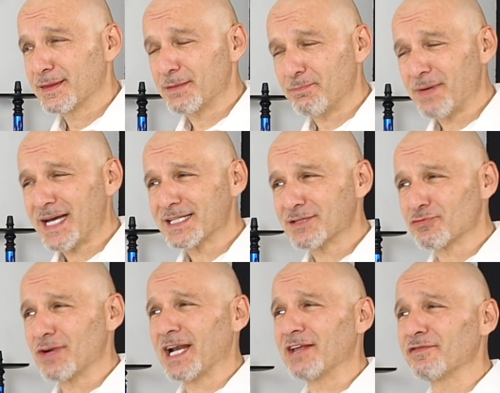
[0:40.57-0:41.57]
The best
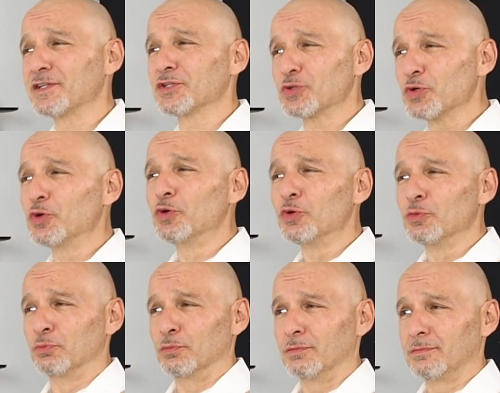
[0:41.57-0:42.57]
relevant to
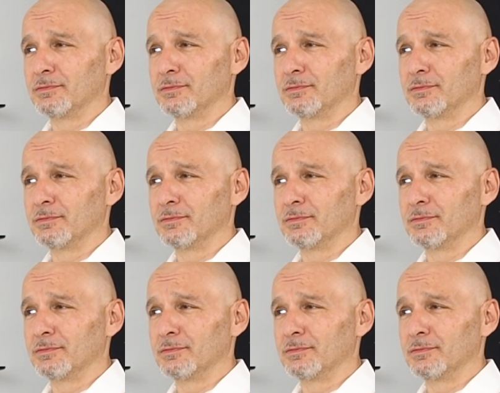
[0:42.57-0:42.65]
whom?